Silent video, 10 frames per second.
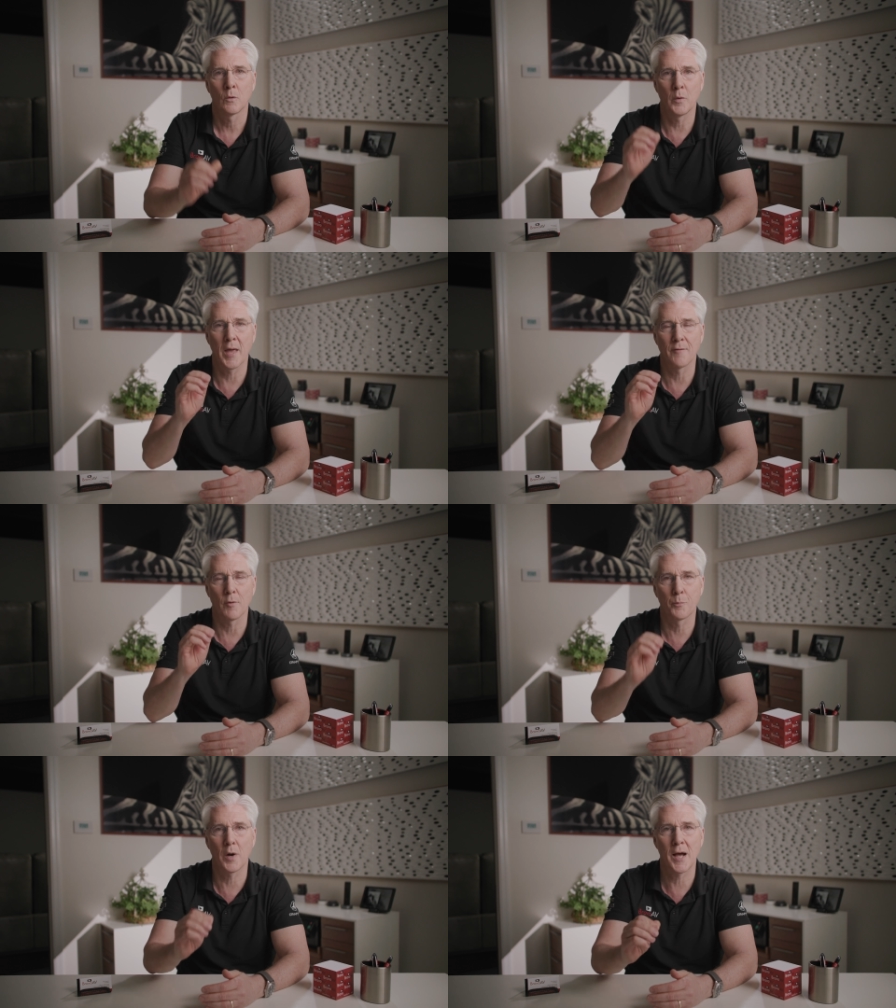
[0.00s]
We have a
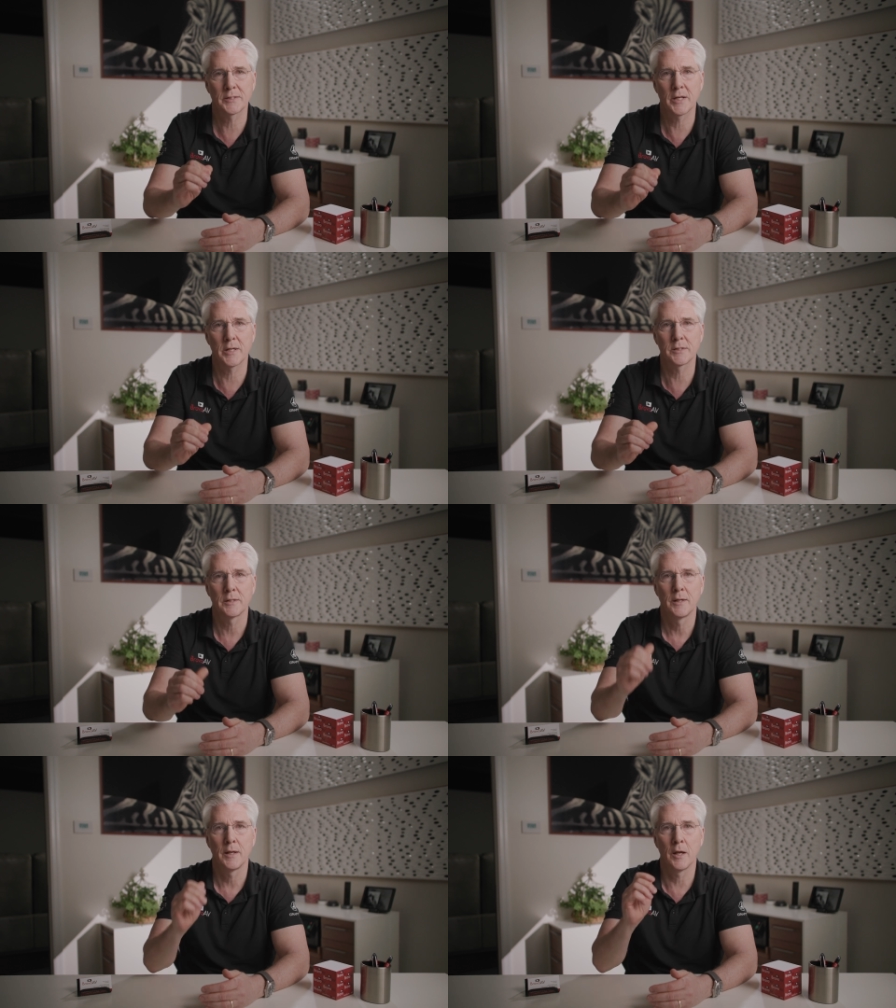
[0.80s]
process,
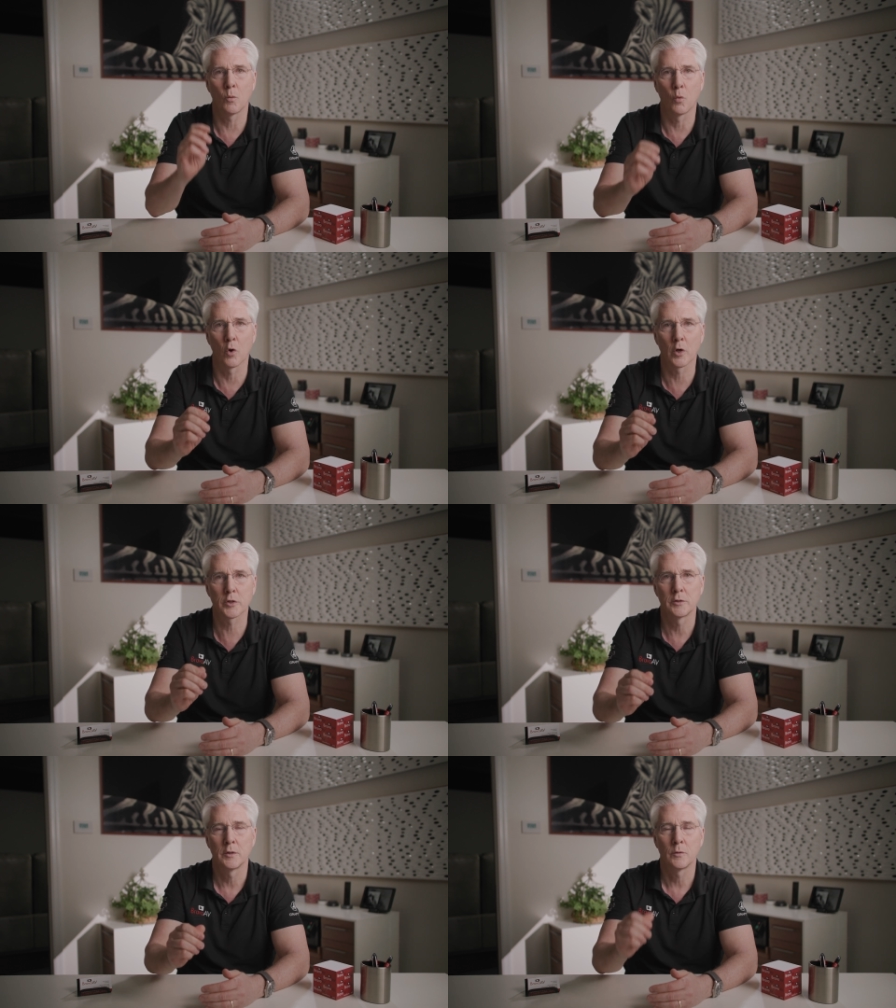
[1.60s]
it
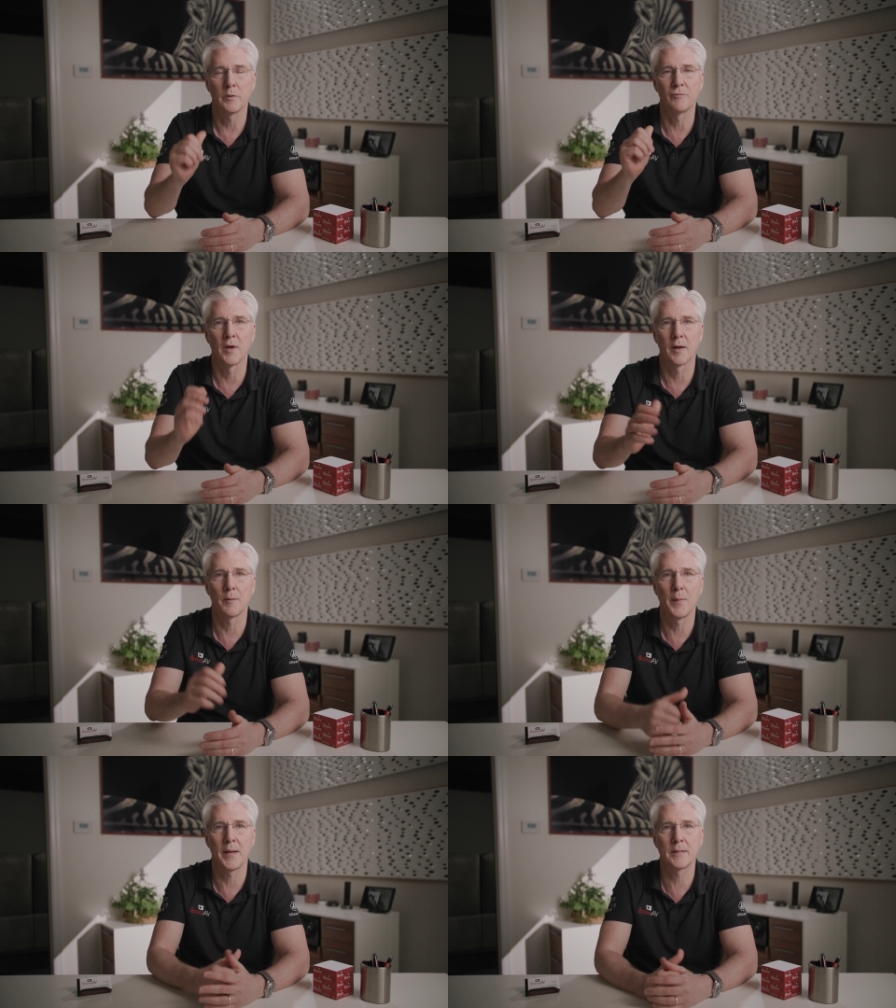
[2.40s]
works, we've done it
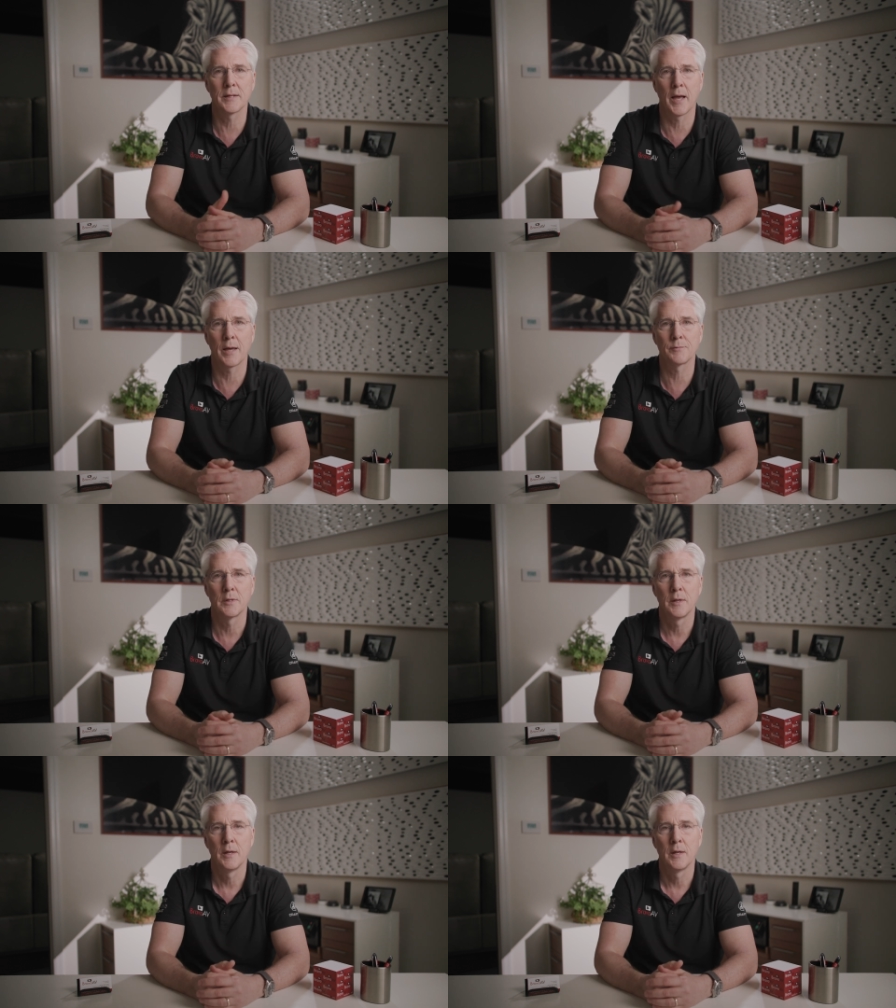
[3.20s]
many times,